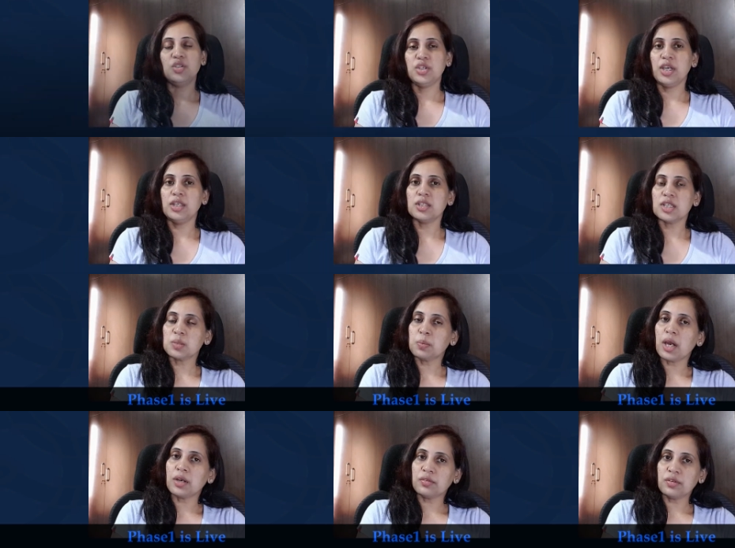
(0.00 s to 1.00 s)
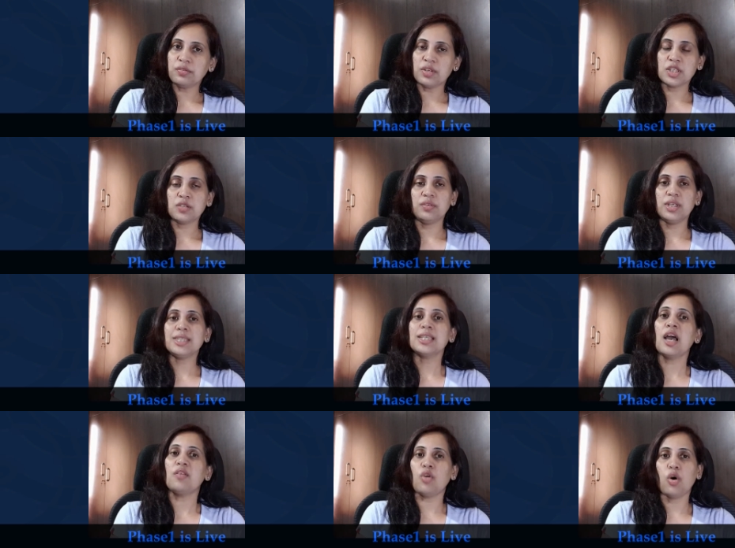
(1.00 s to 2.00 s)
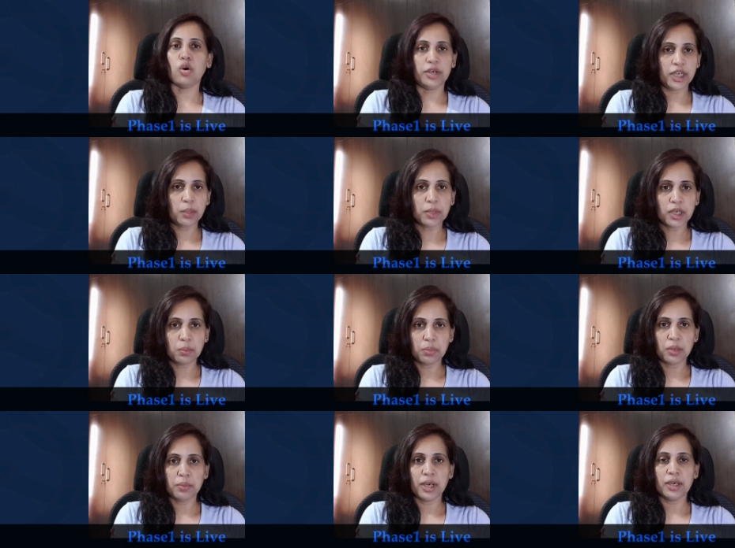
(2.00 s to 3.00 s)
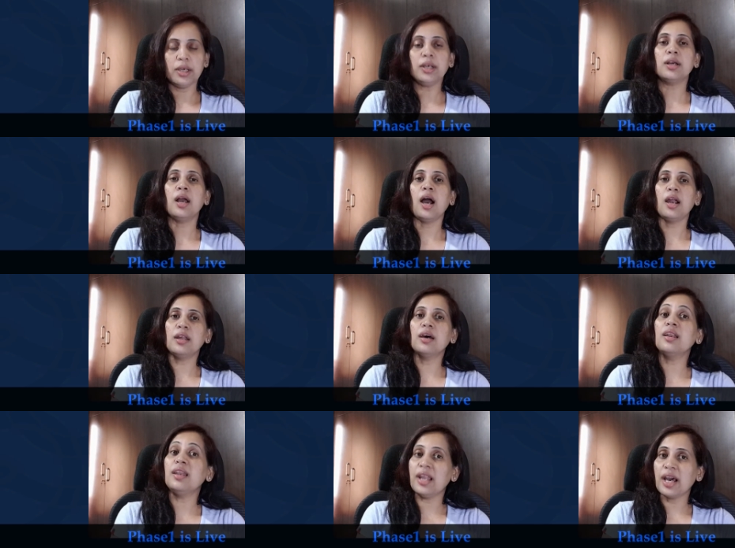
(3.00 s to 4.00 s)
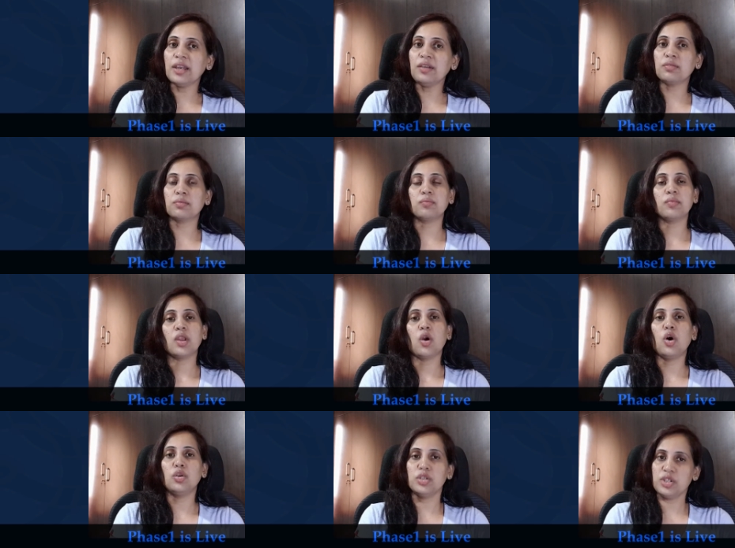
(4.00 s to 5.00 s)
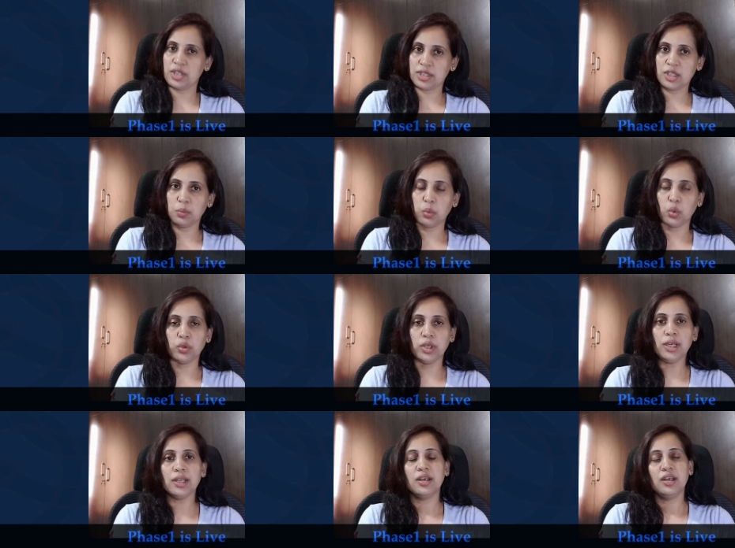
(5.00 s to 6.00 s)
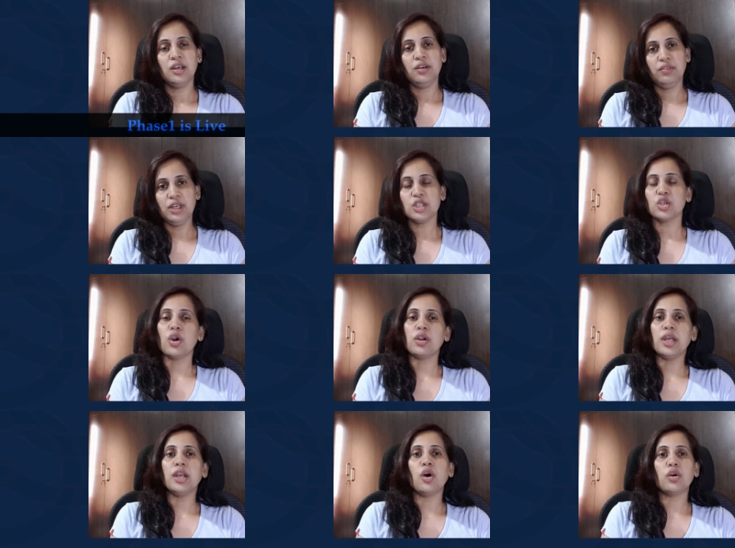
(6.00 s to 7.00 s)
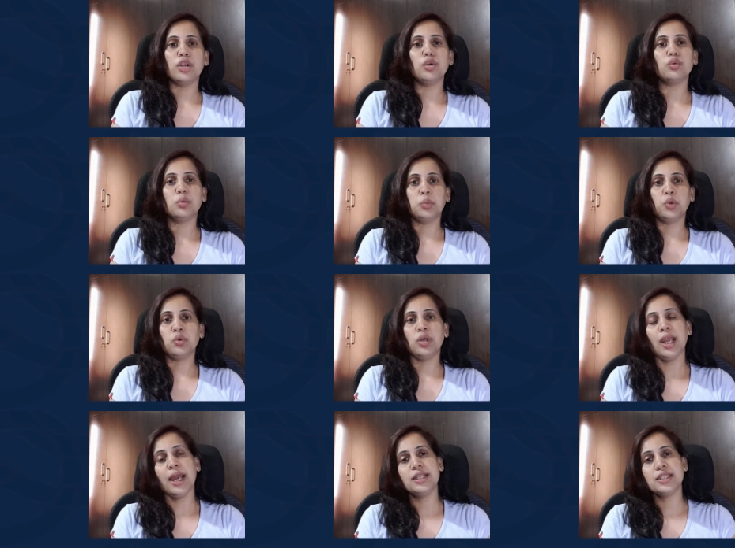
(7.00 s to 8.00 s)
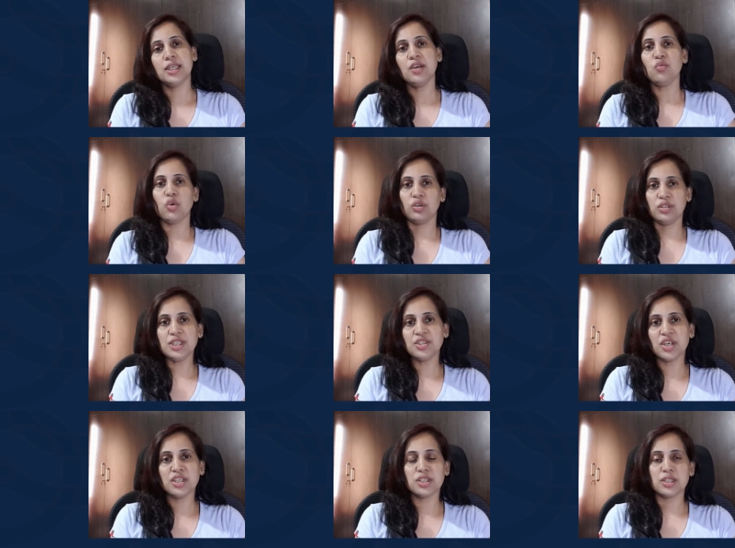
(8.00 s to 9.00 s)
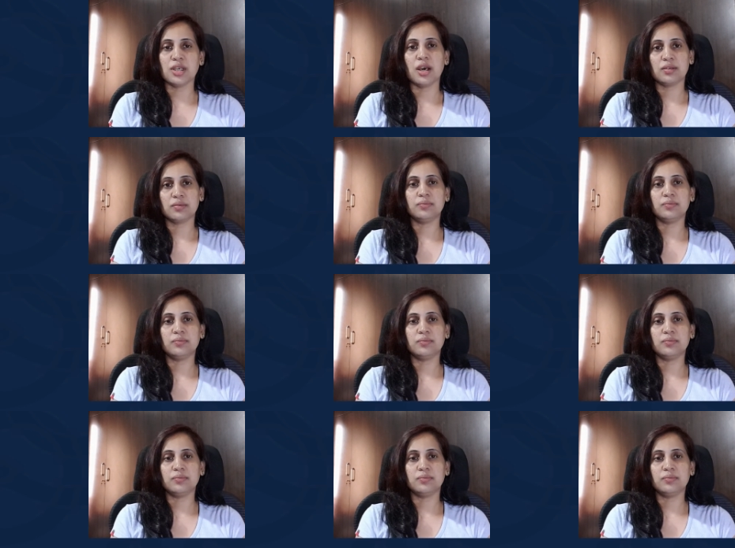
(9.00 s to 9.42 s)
Changes part of the first phase have already been implemented and are live on the GST portal. We'll shortly log into the portal and see what these changes are.